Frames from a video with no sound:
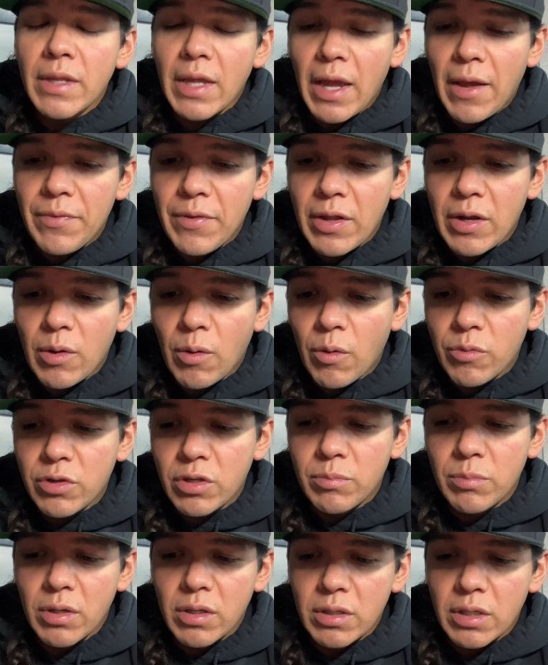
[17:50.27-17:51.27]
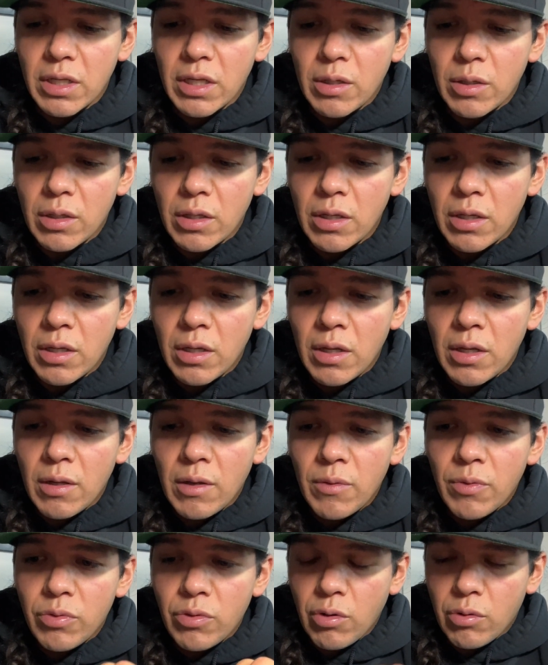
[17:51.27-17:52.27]
And then ultimately,
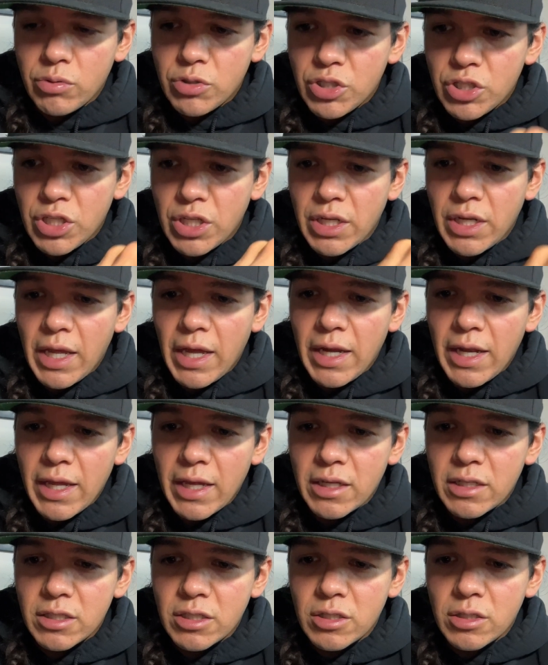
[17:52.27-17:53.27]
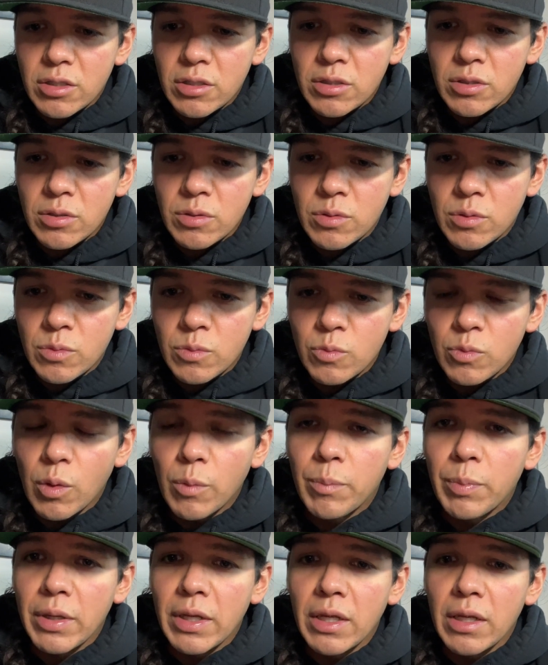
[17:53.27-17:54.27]
those genetics will
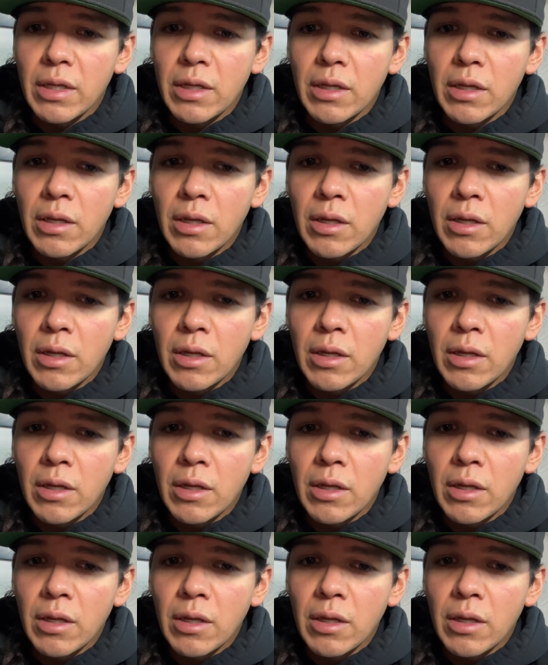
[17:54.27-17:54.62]
be